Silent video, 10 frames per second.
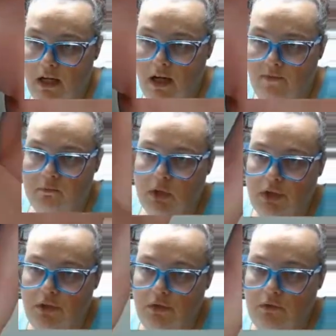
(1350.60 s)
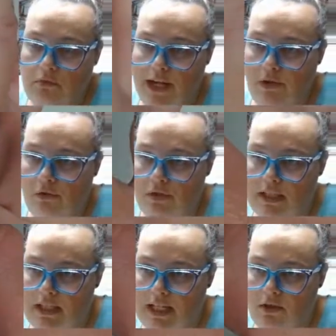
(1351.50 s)
of blue right through the
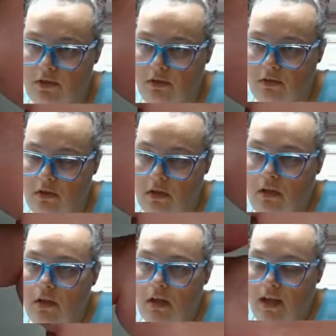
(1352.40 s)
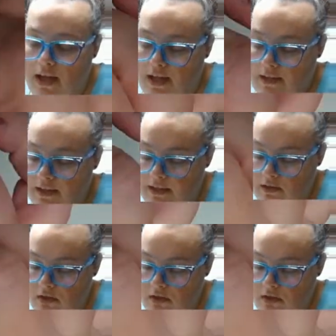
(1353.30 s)
center. And then